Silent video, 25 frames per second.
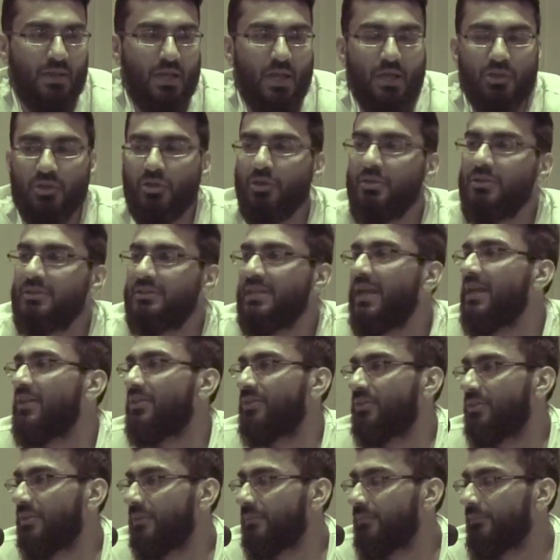a good
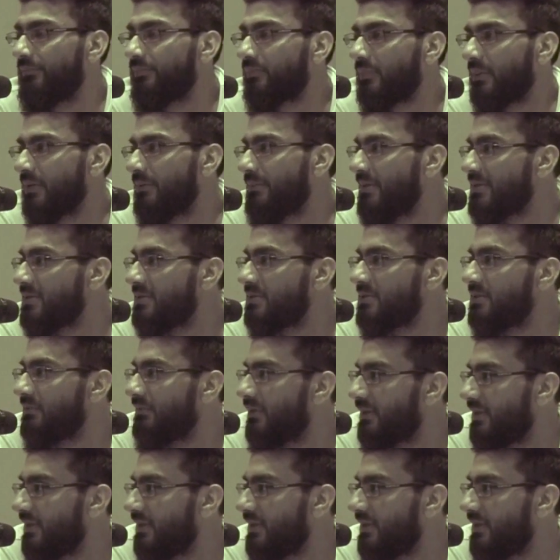death, the Messenger of